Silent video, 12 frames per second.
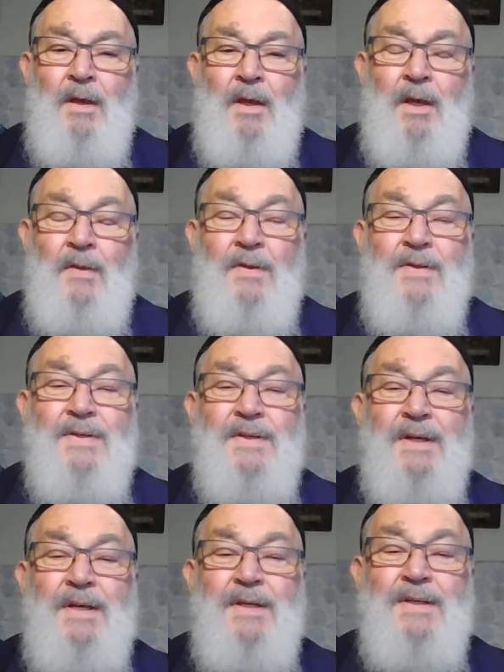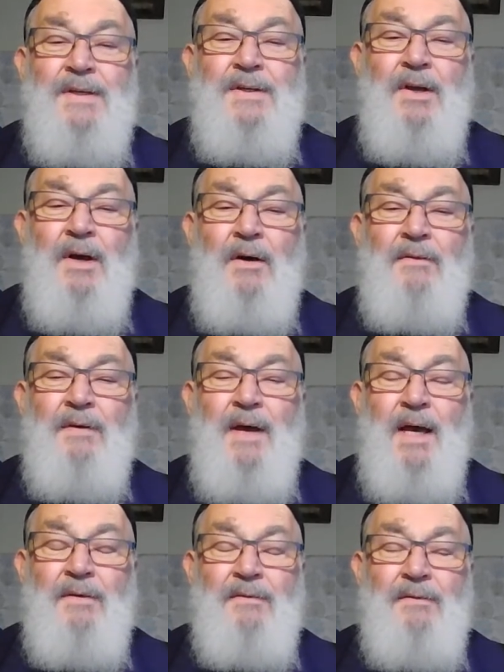In the season of
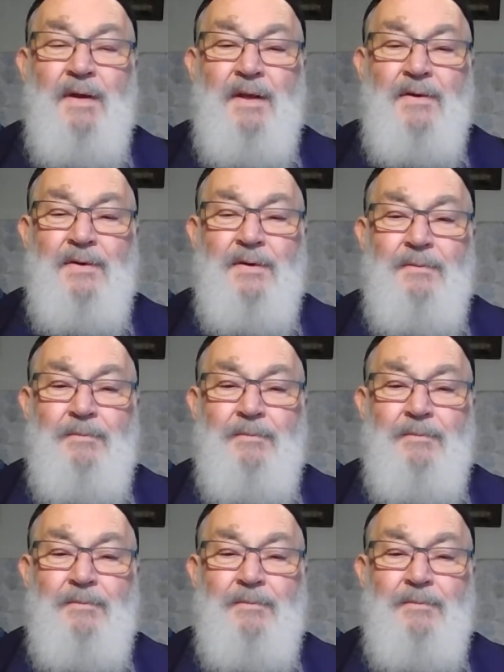Advent,